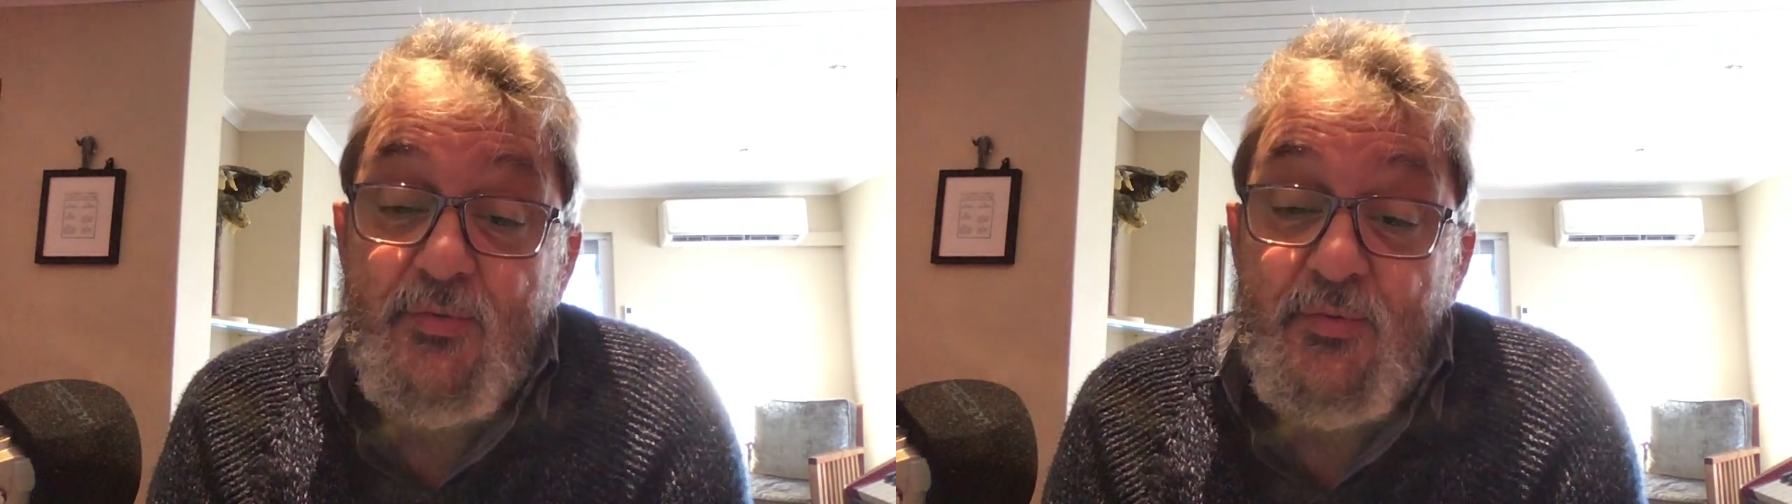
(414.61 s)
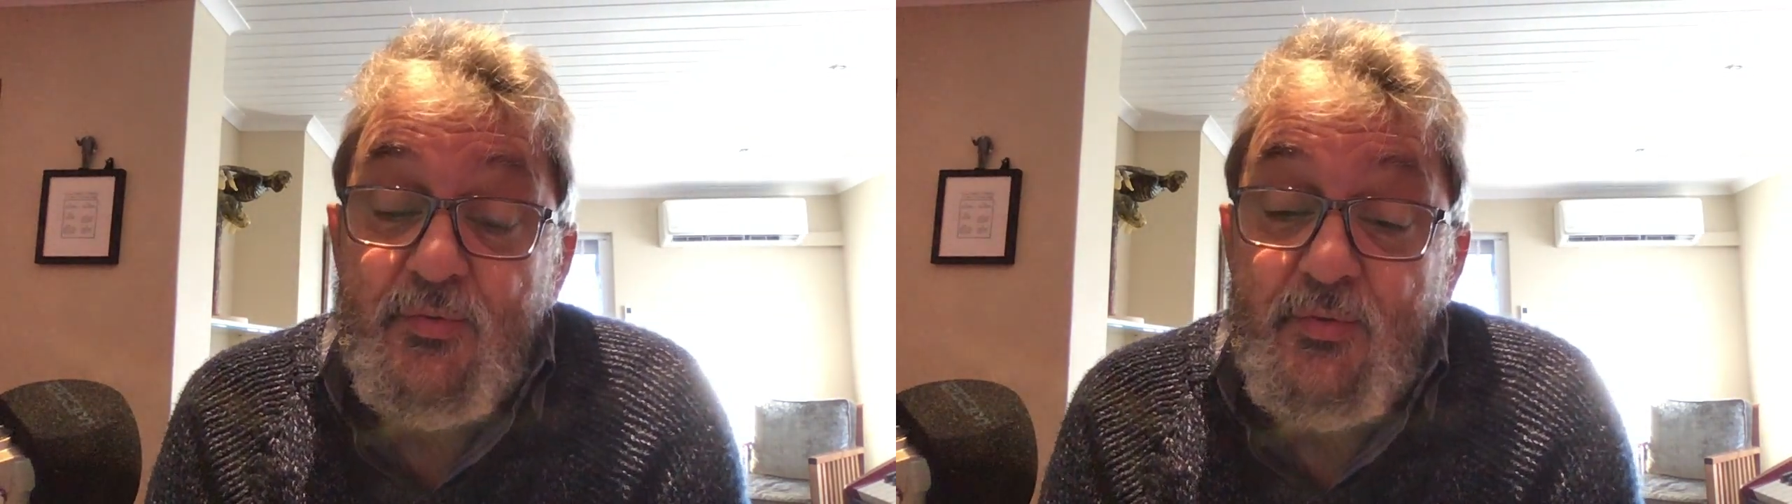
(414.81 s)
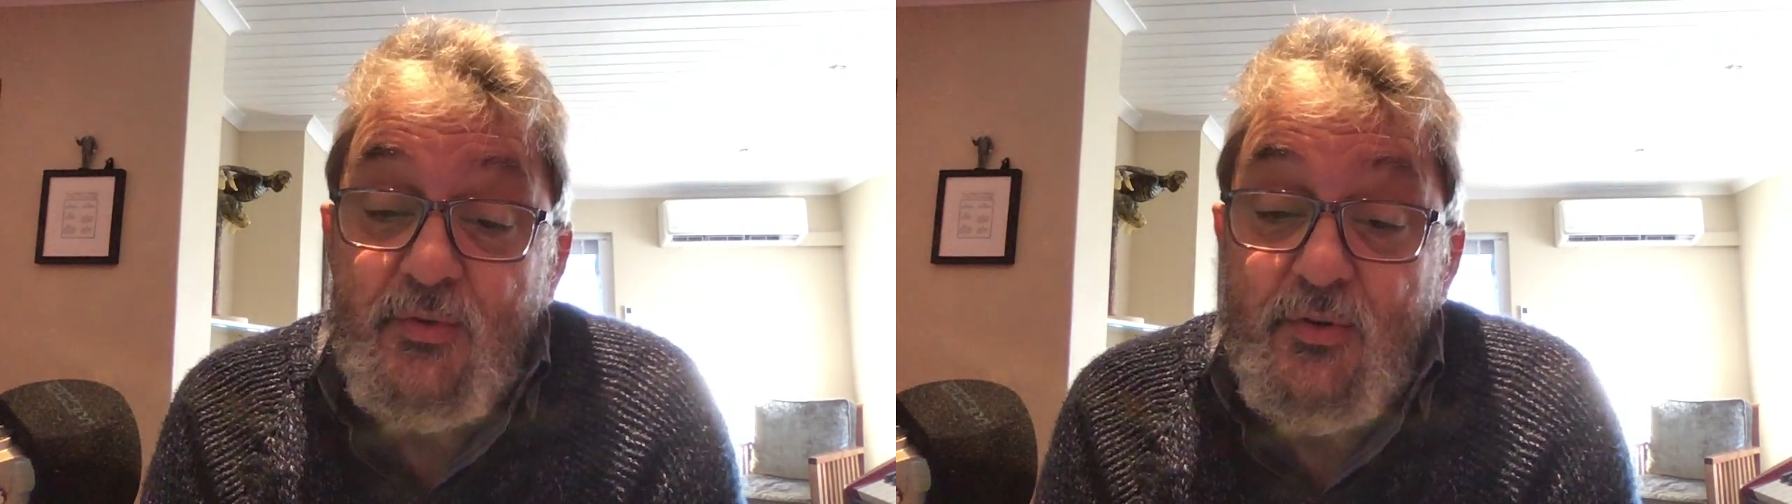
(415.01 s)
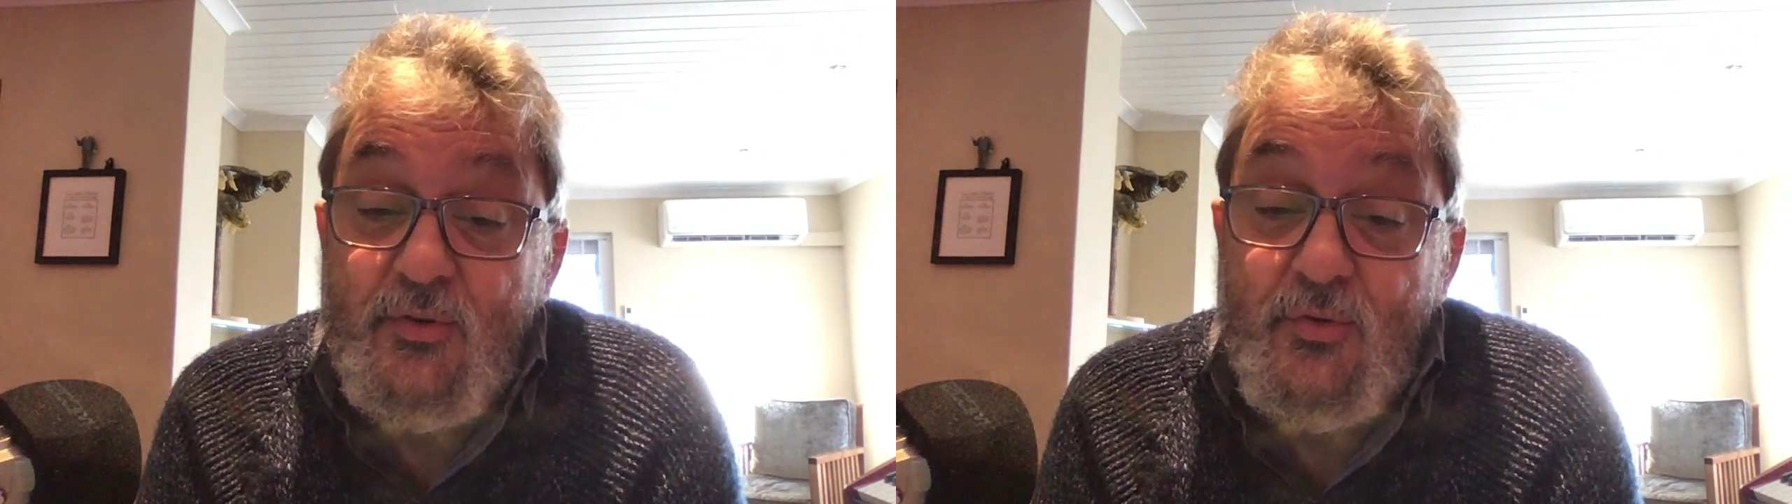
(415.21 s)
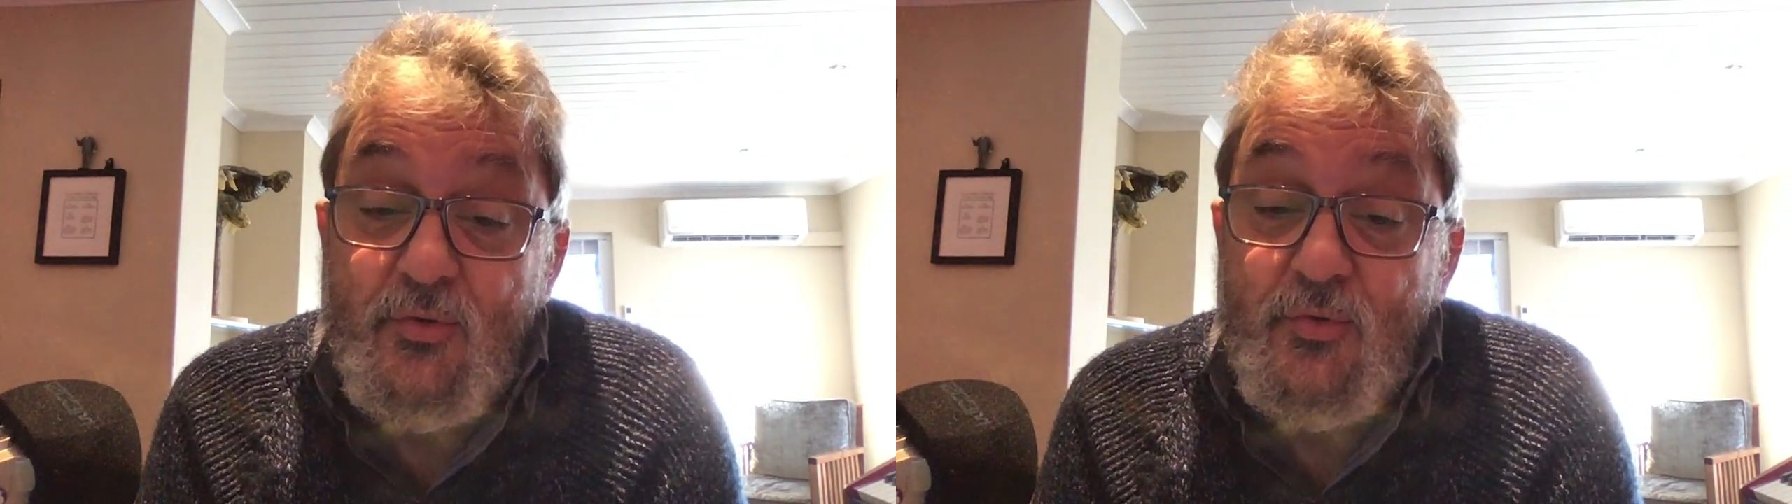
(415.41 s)

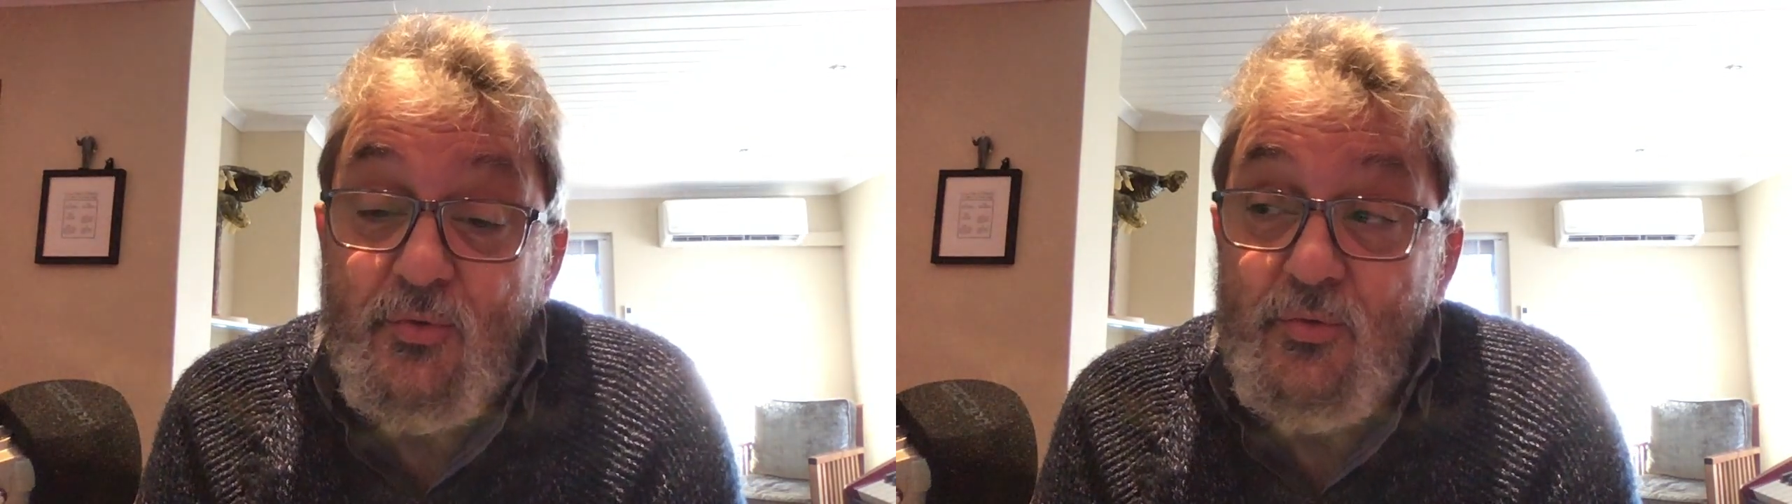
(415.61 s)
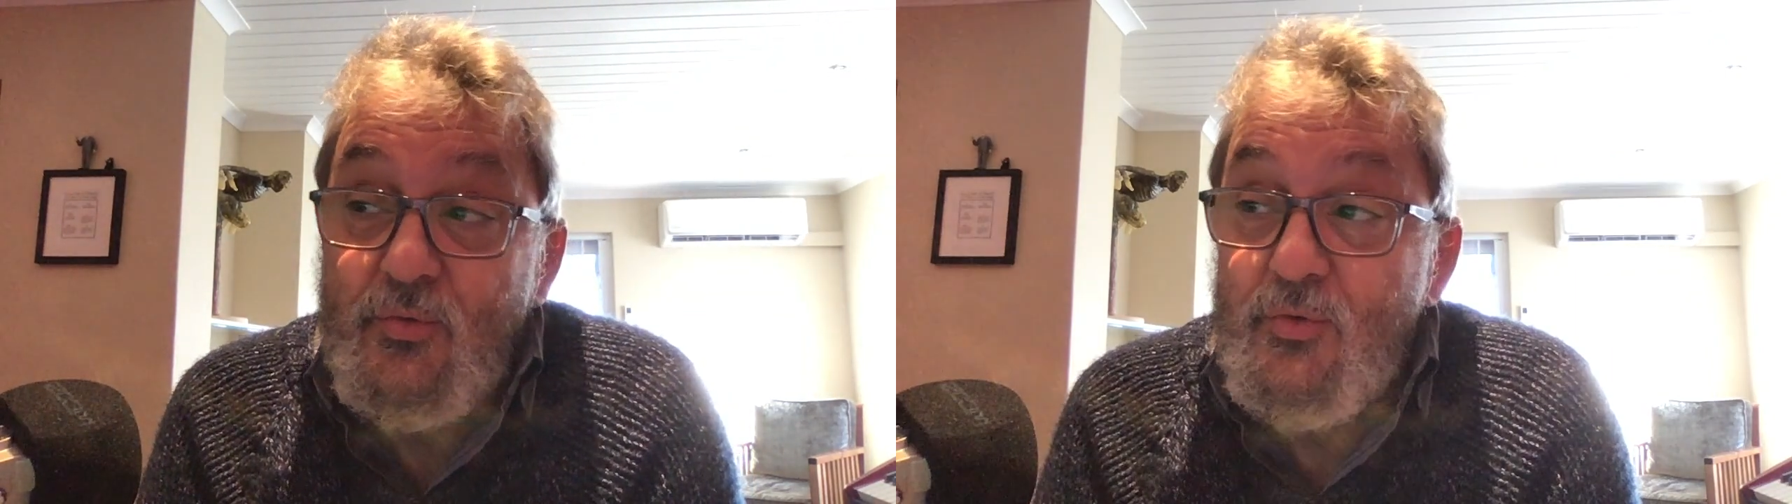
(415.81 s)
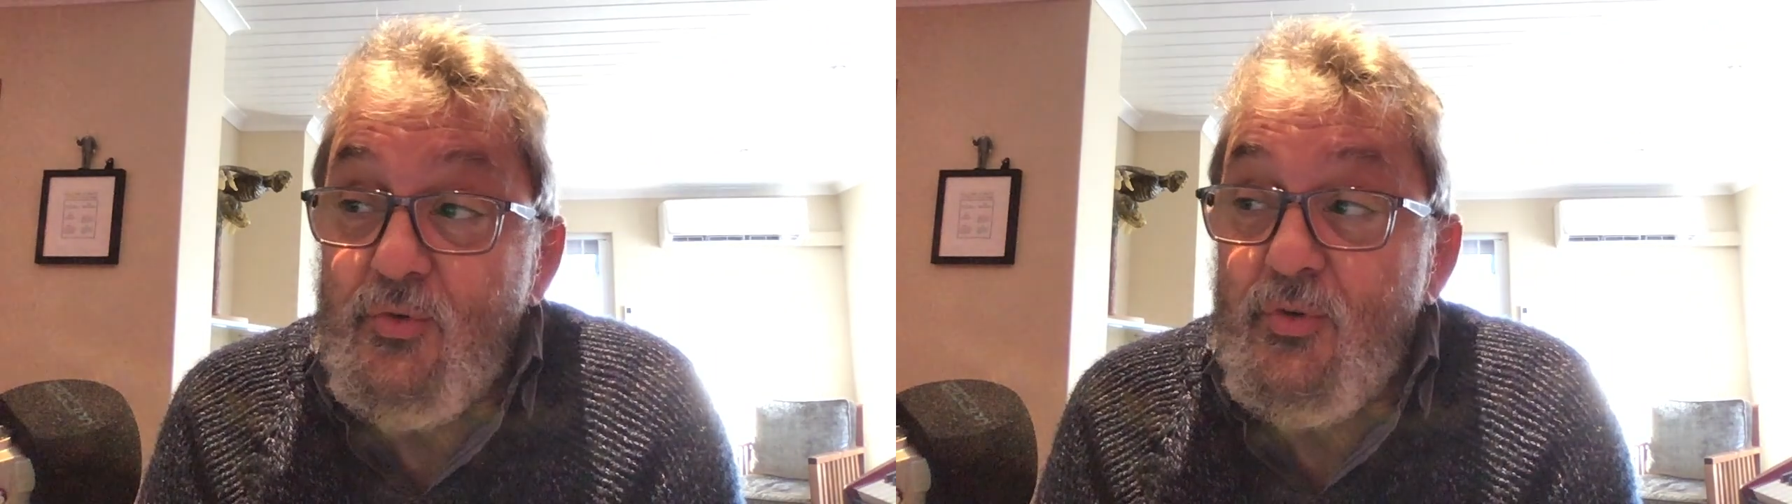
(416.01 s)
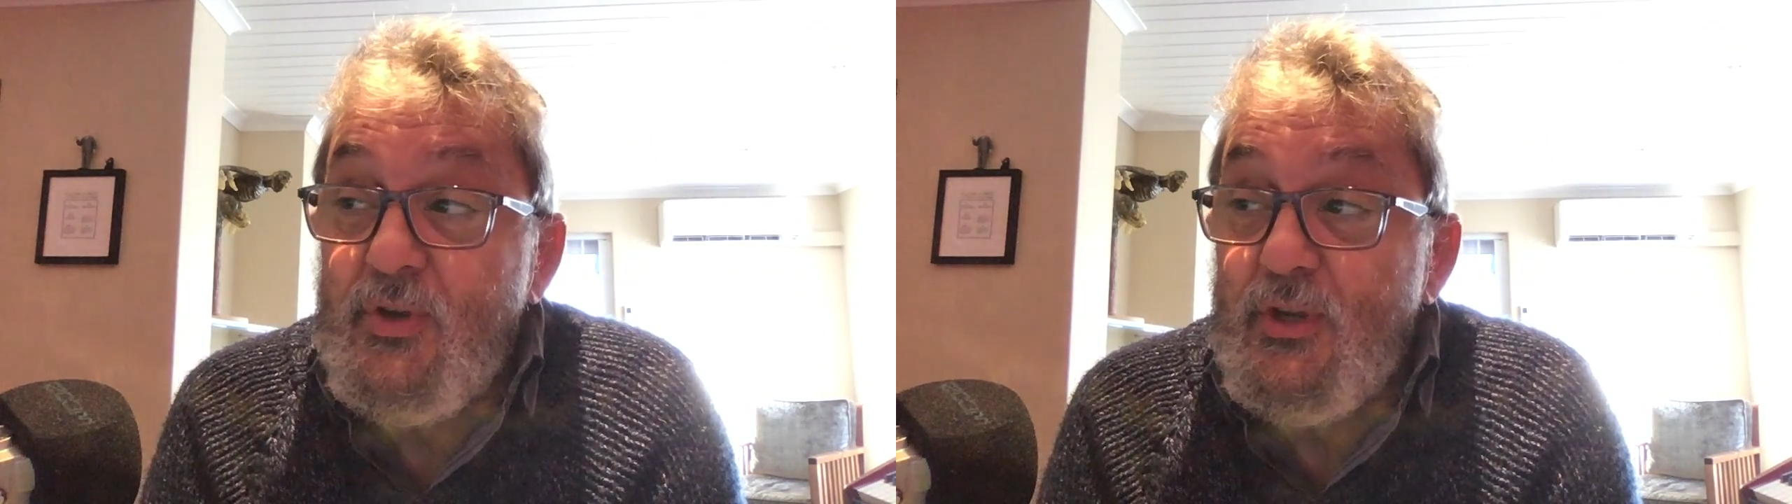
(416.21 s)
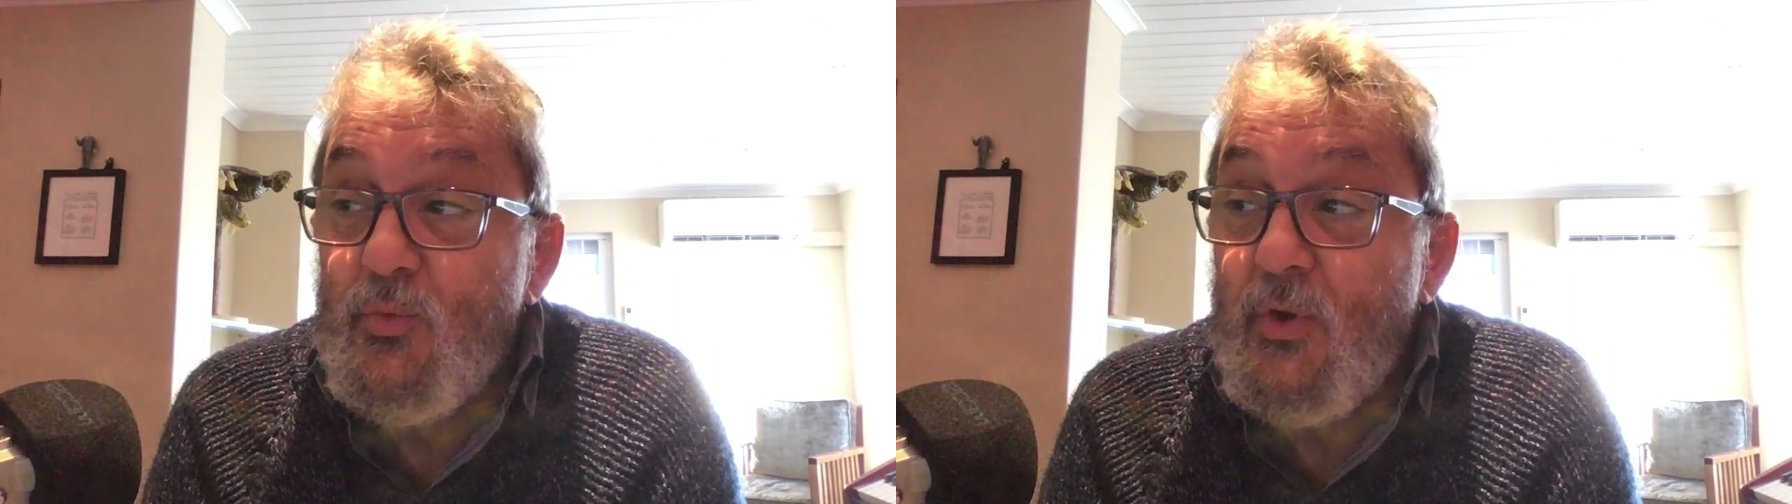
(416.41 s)
if you
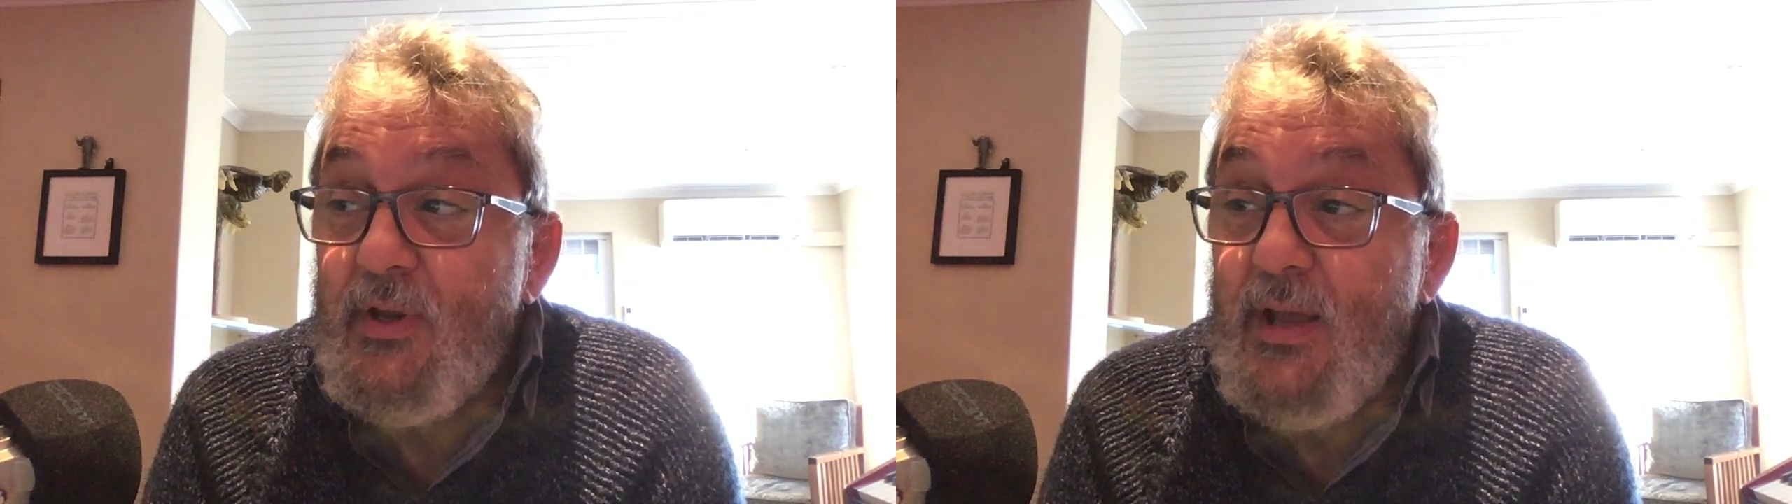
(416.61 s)
look